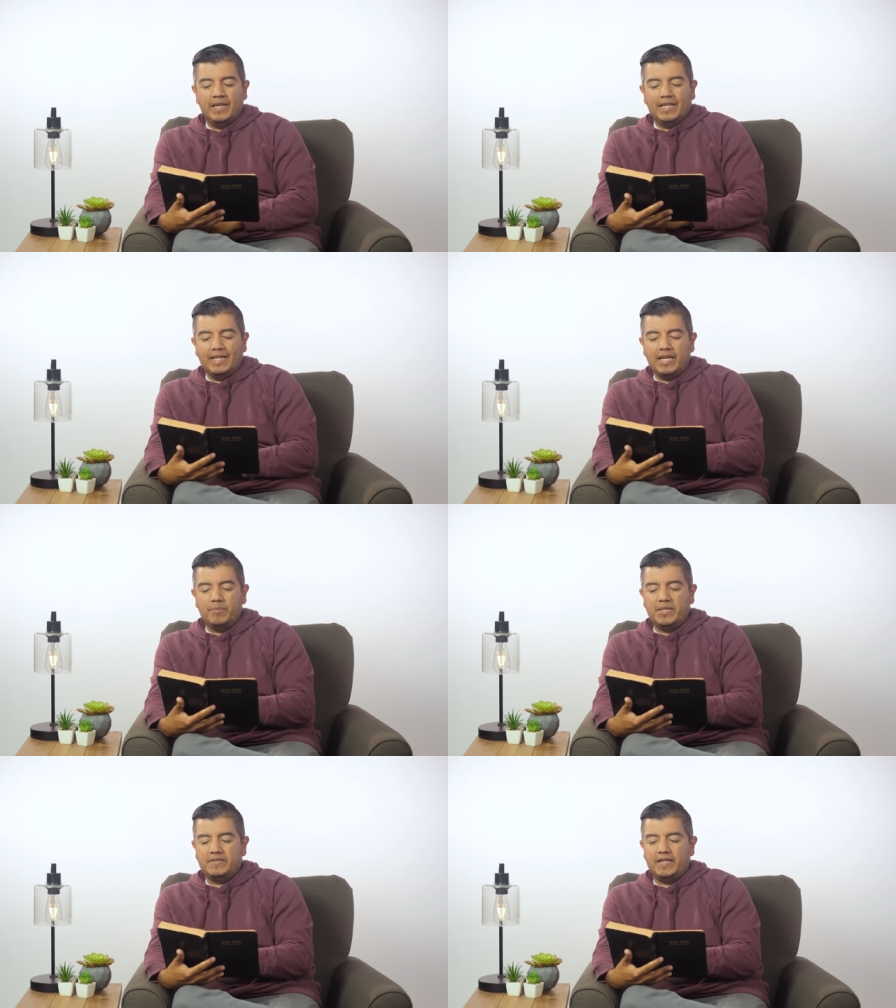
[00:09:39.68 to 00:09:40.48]
Let it
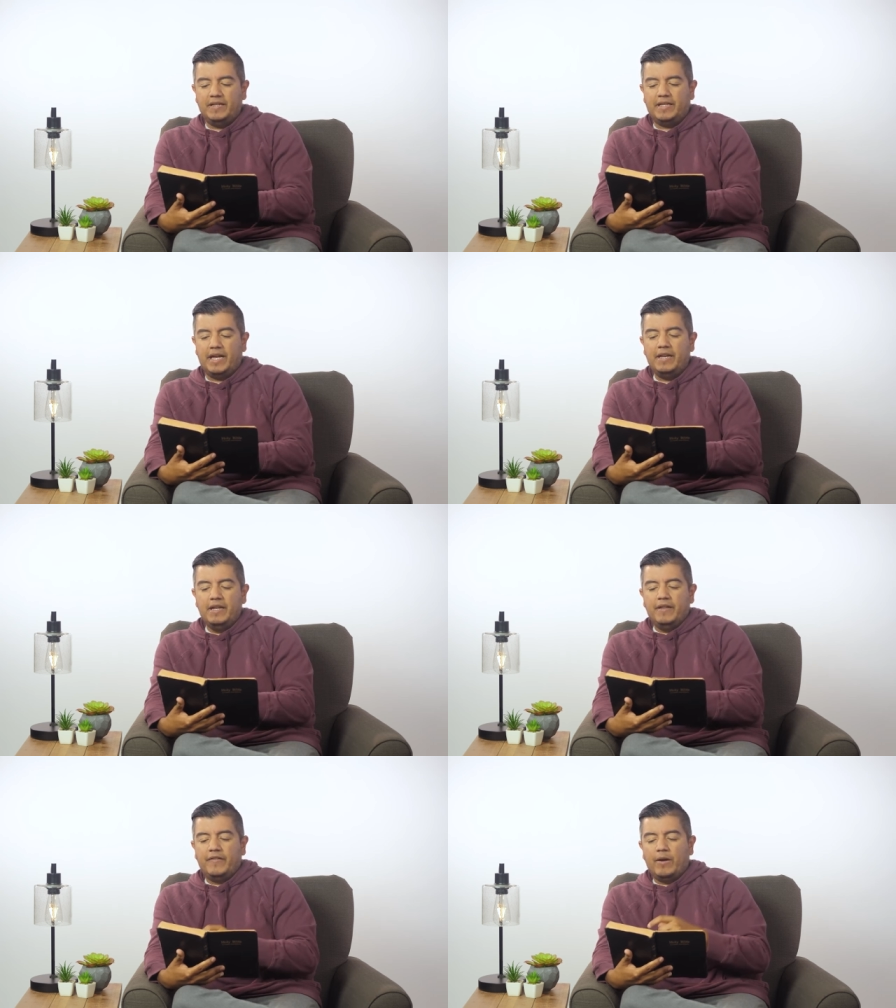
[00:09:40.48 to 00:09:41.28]
be said that
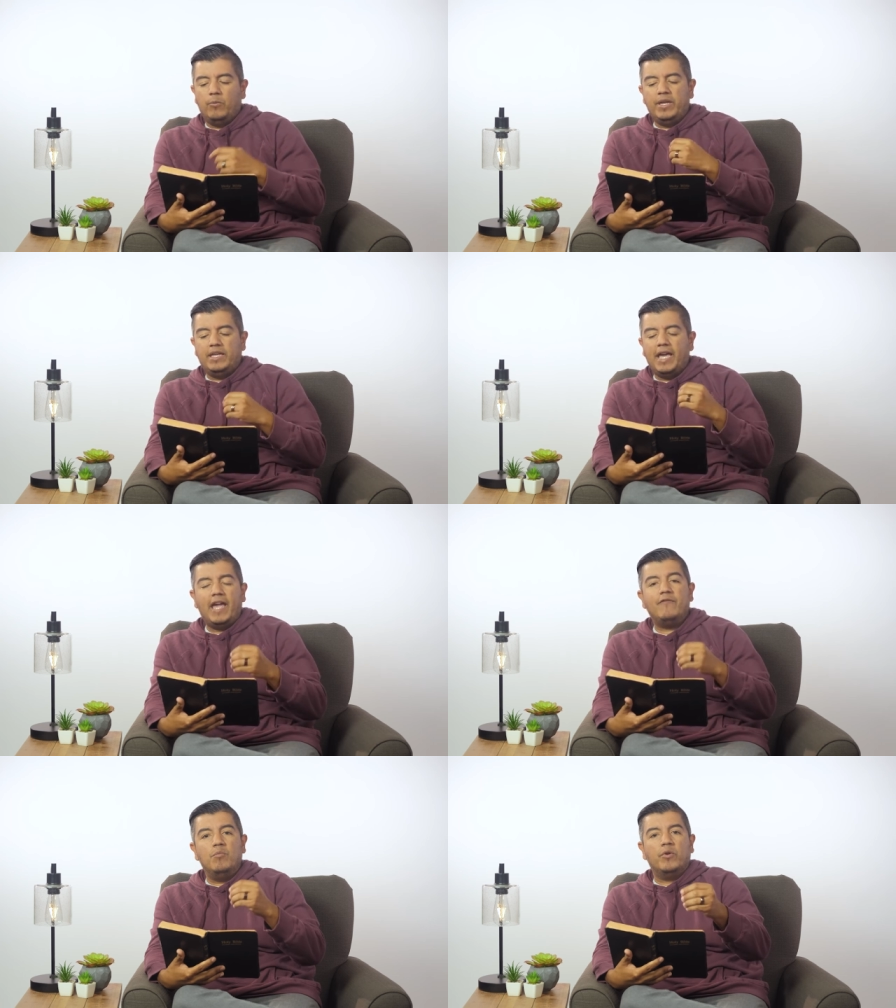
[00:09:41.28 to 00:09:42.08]
that we
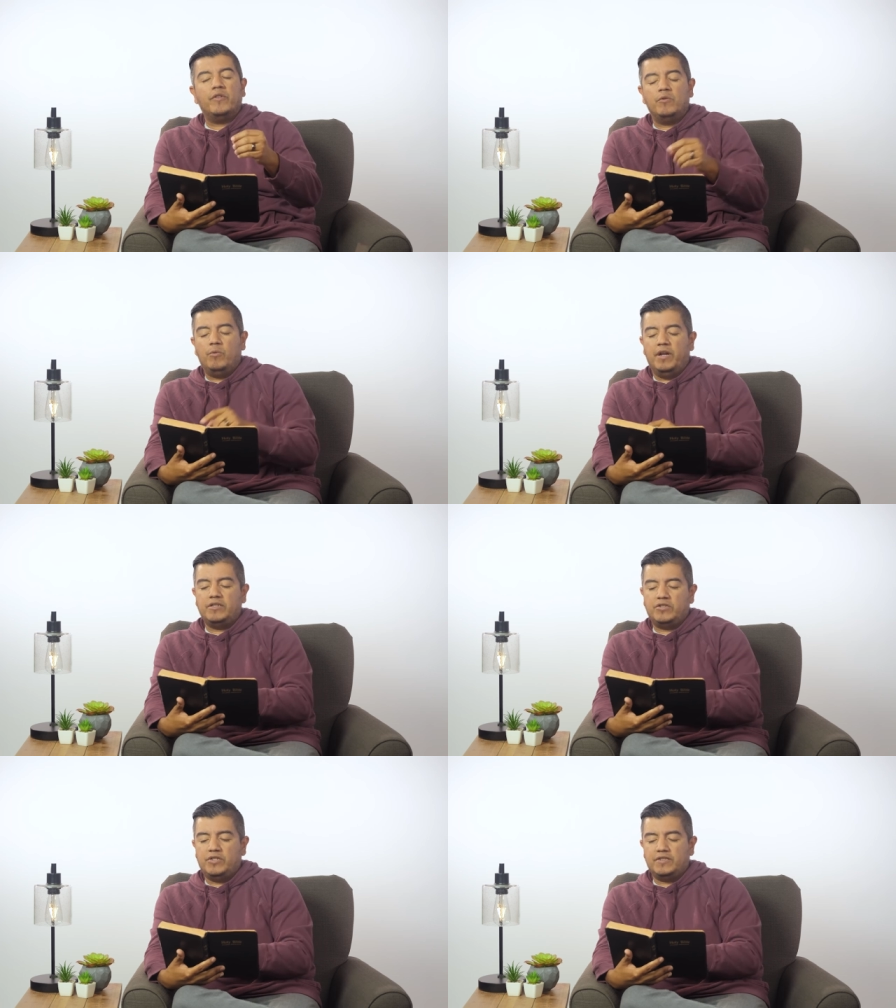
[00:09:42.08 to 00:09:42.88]
gave more than
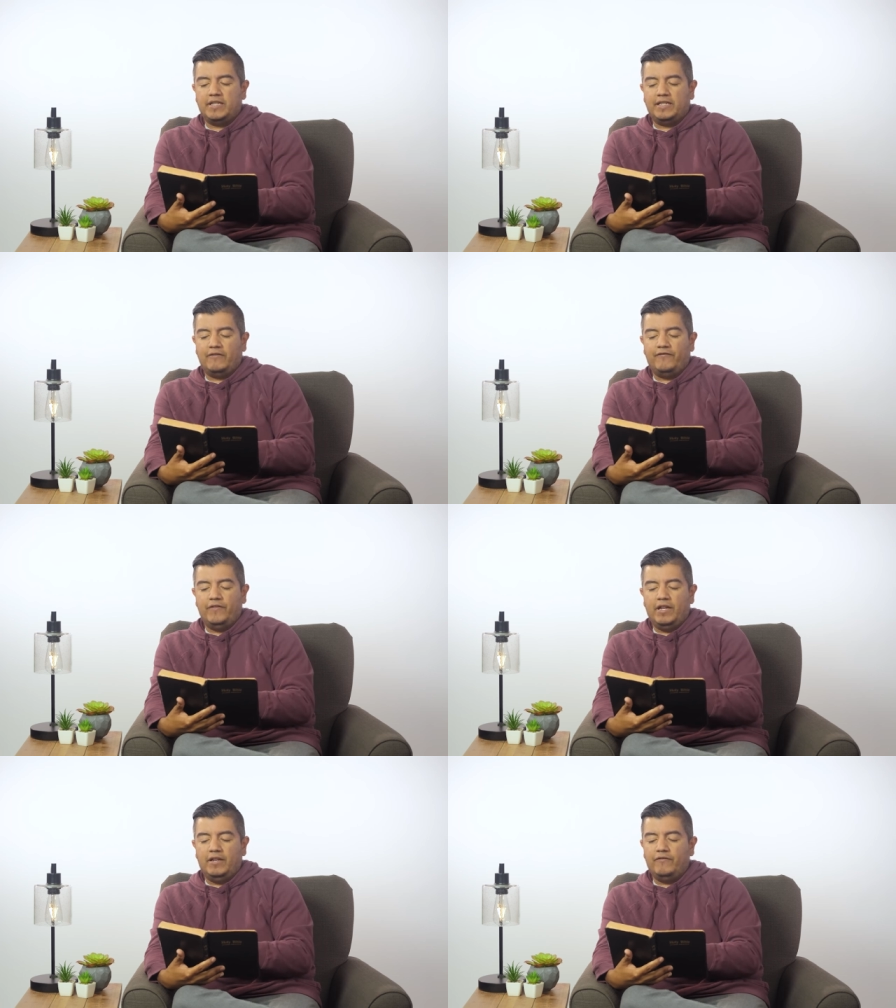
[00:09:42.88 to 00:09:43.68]
once, just like the,
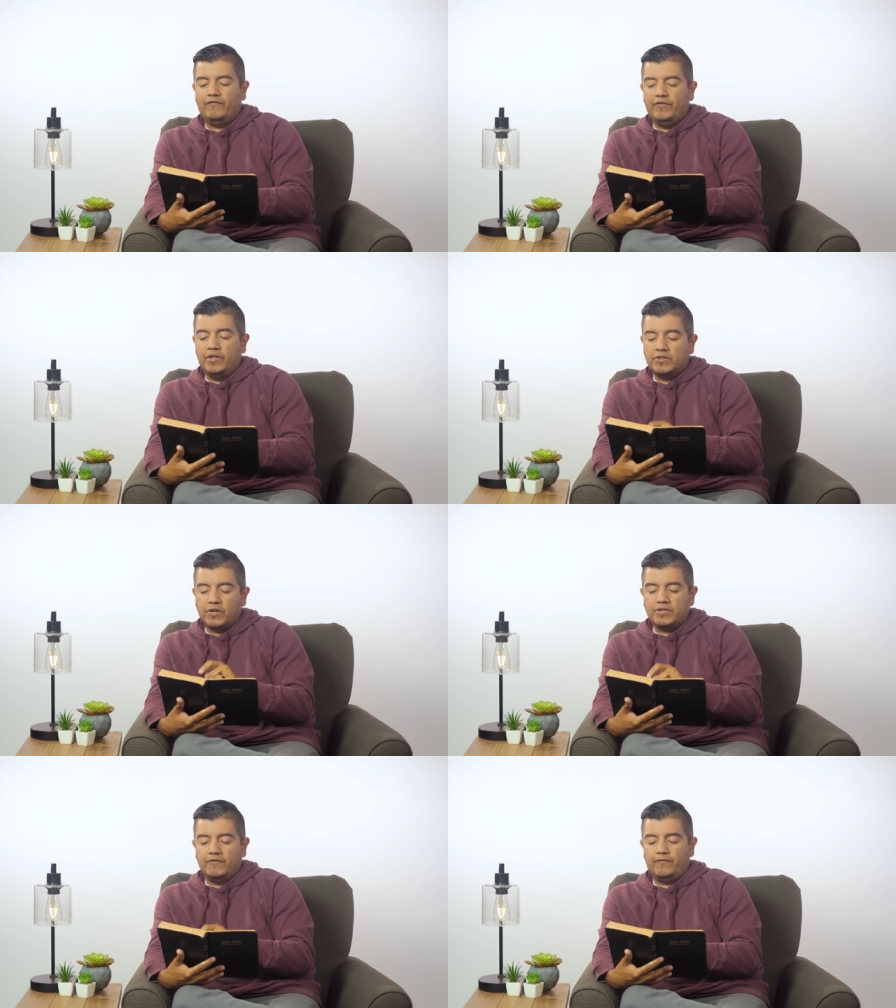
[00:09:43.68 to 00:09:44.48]
uh, the
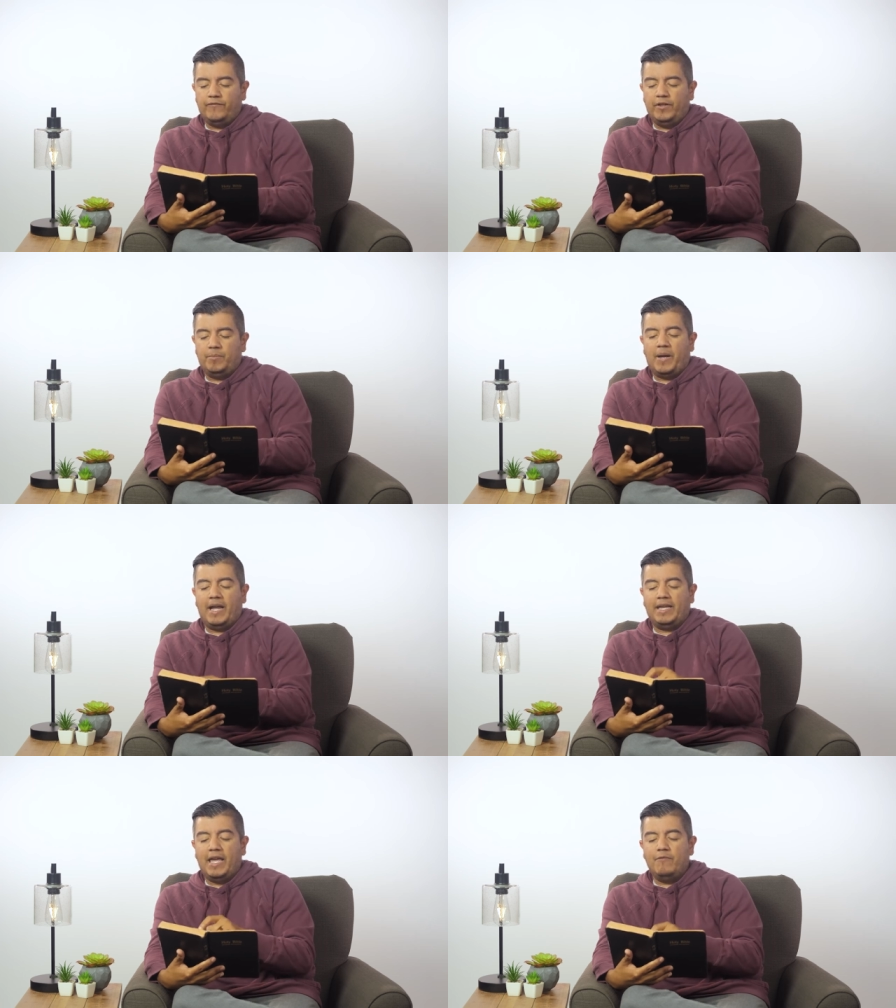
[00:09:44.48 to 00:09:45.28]
church in
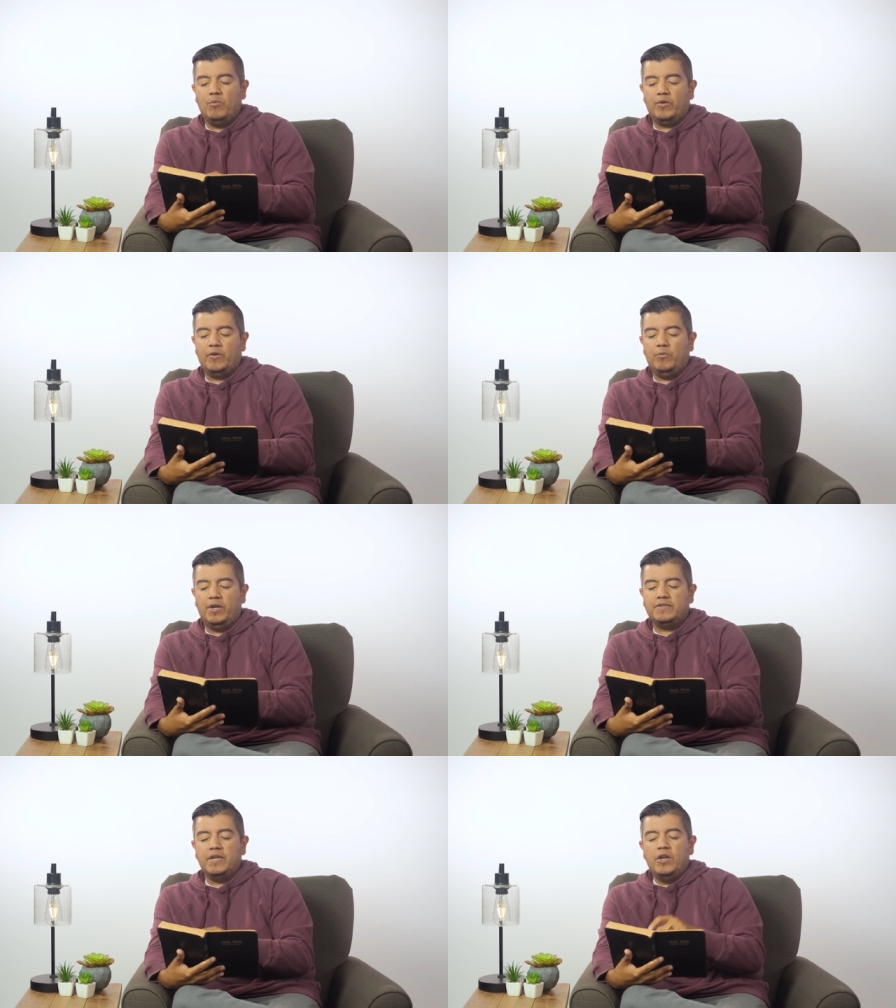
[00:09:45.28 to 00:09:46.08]
Philippi gave more than
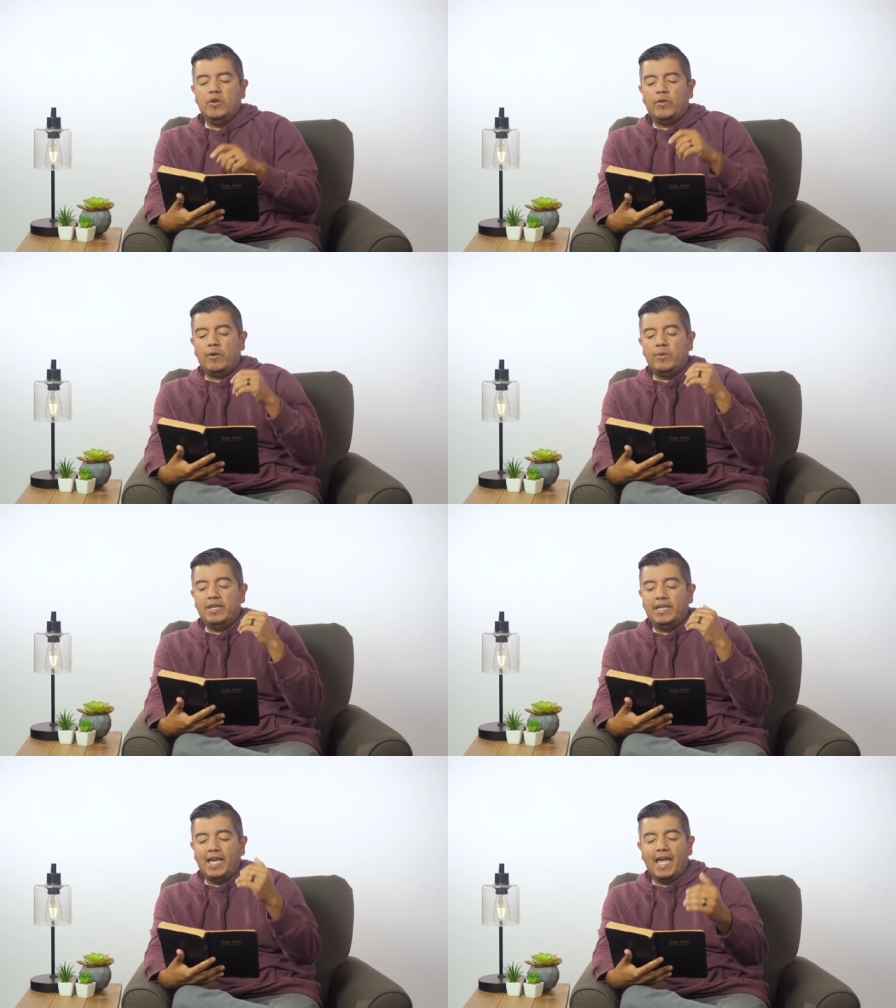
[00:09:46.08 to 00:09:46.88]
once, that we
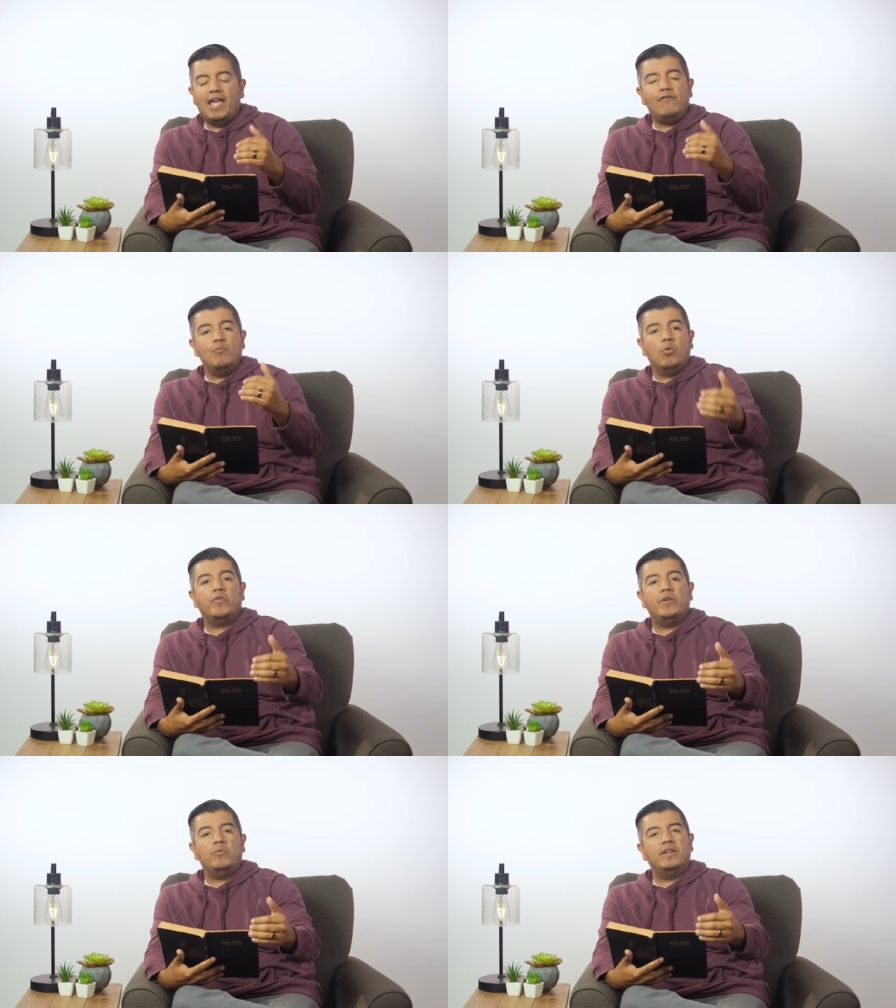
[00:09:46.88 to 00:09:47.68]
gave more
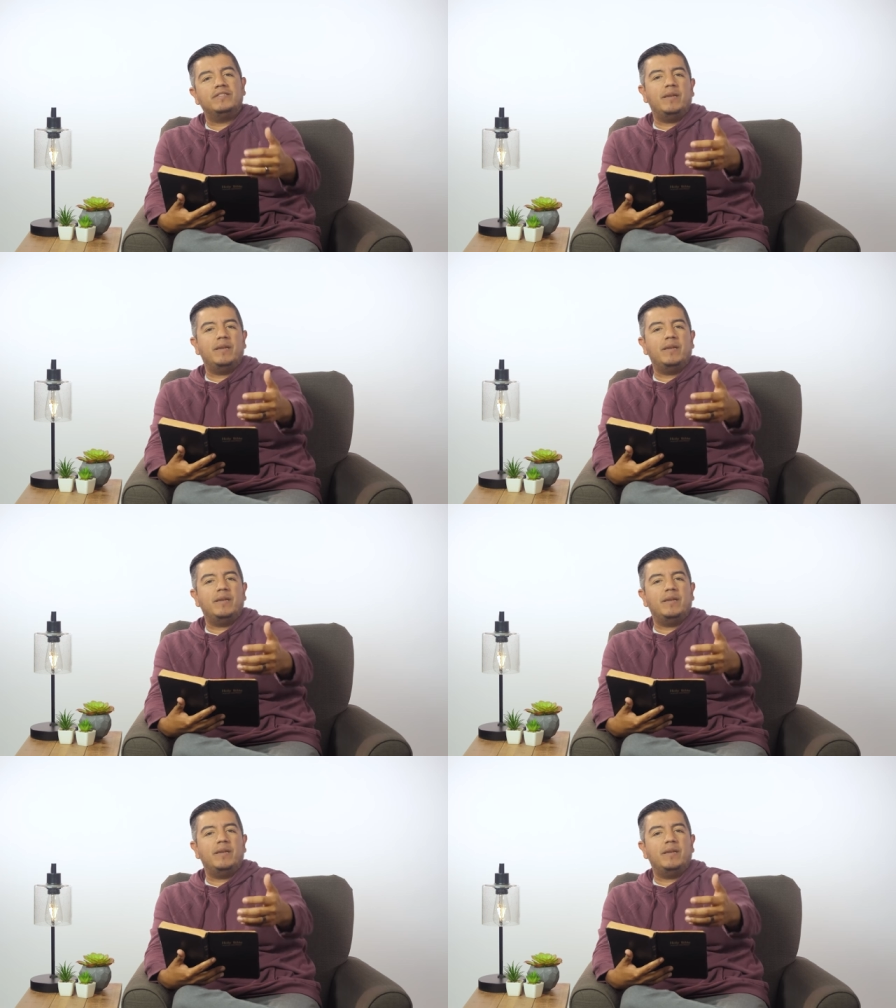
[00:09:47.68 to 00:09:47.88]
than once.